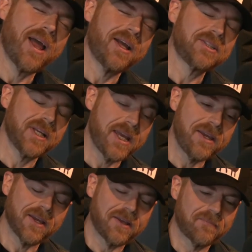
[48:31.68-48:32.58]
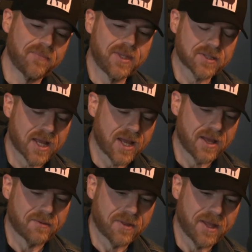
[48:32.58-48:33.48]
actually. He he. This
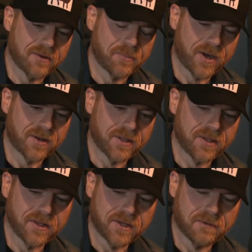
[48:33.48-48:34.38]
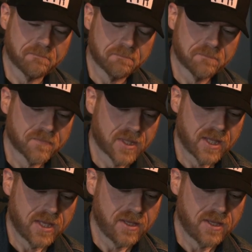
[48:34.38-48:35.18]
guy had apparently um, he